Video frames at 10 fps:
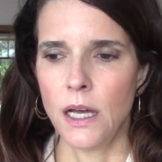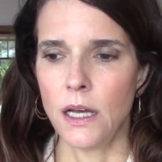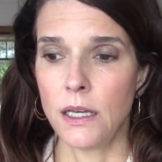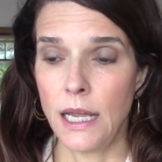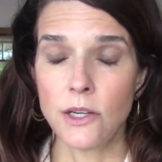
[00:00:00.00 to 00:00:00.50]

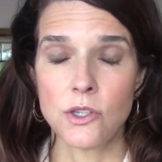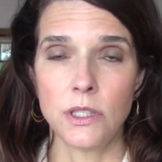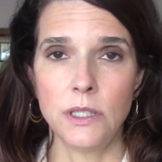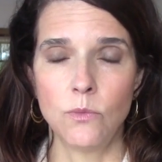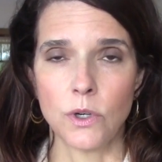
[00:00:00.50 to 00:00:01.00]
Uh, it
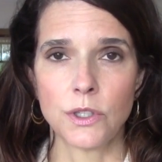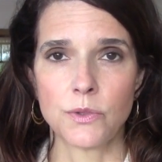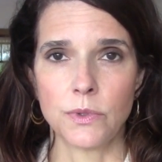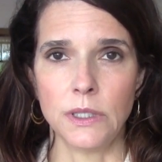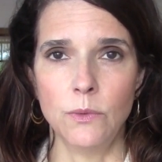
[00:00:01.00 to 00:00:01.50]
actually worked
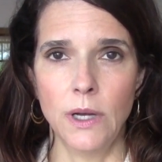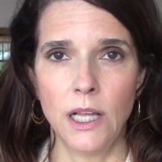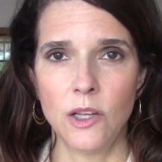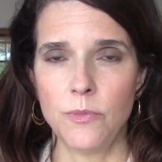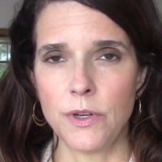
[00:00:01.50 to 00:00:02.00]
really
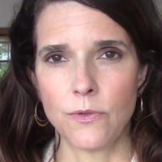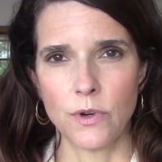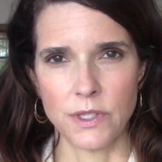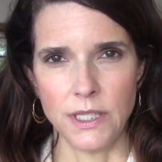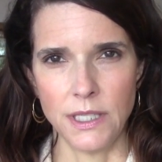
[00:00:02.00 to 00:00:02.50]
well, but of
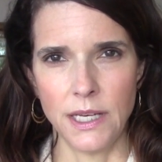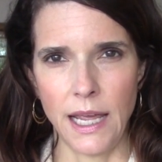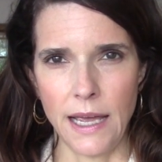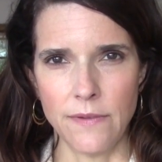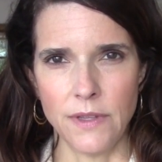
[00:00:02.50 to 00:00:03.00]
course I did
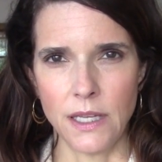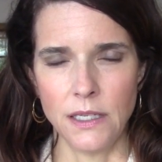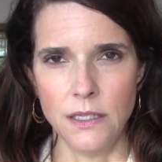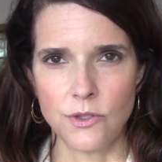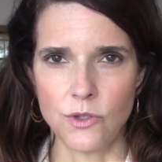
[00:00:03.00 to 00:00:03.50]
have that
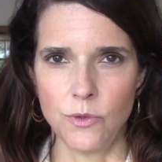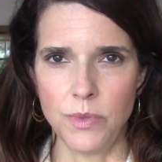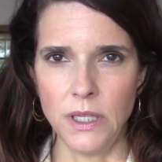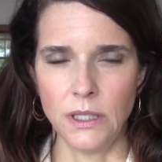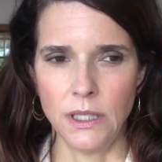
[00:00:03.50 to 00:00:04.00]
initial
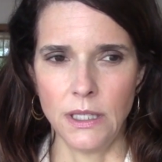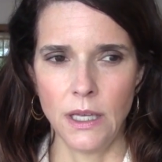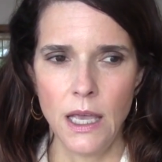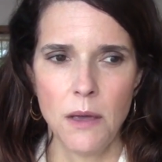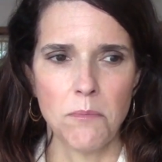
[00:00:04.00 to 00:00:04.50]
peeling.